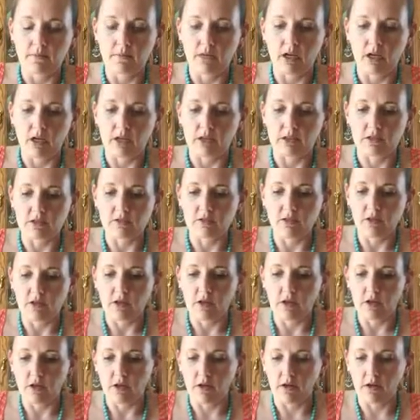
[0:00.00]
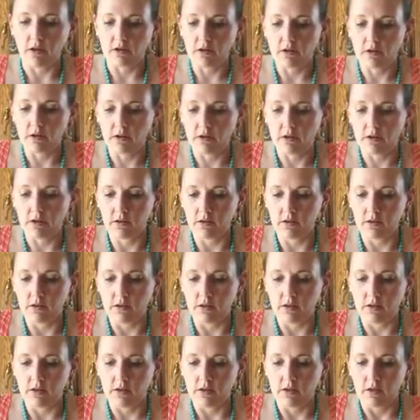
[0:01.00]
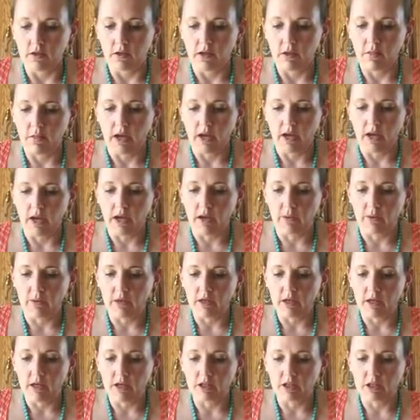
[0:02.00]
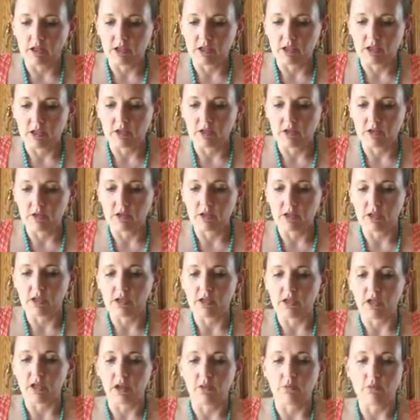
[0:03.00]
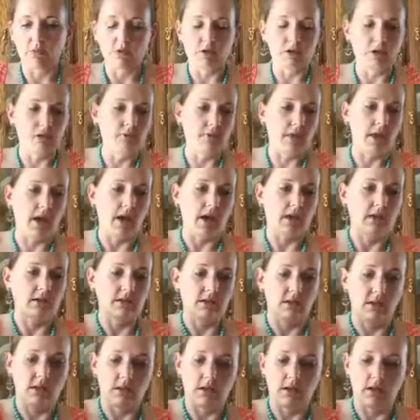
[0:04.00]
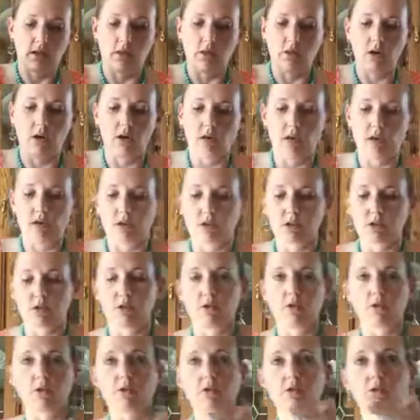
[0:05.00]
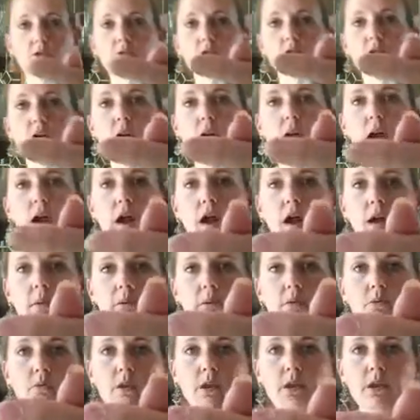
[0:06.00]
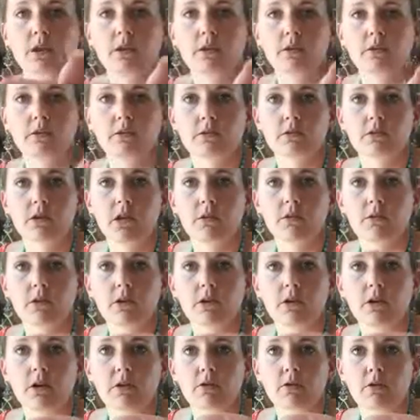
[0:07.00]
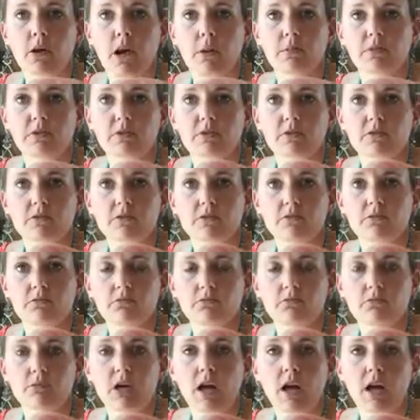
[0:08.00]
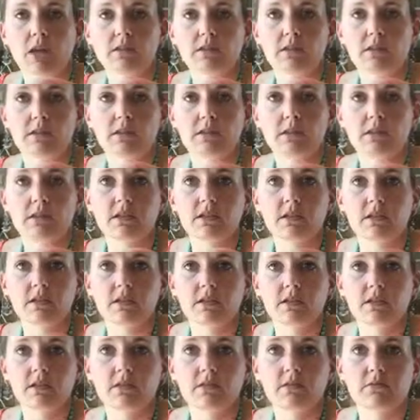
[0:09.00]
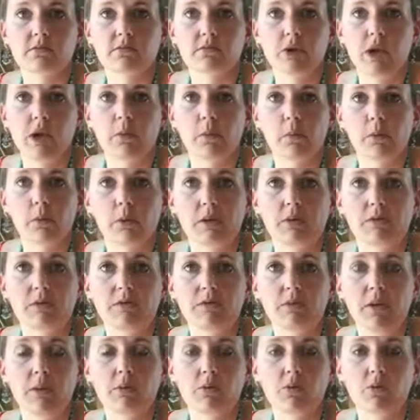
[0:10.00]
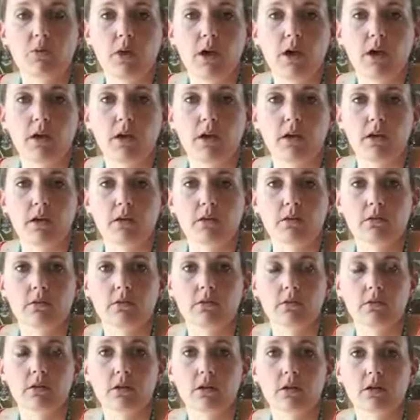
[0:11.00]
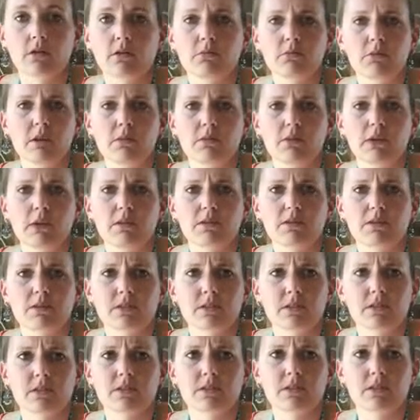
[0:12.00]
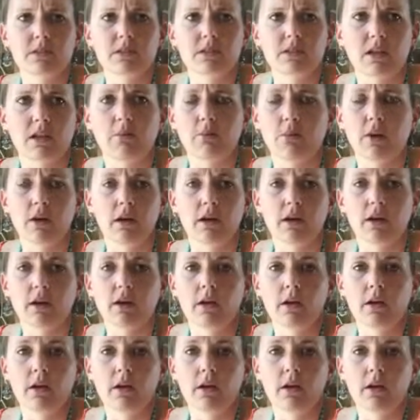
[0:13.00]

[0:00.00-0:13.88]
cause for a bad application. So get that all pushed back. And I wanted to show you too, I've been wearing Jamberry nail wraps constantly since probably February, or maybe even since December,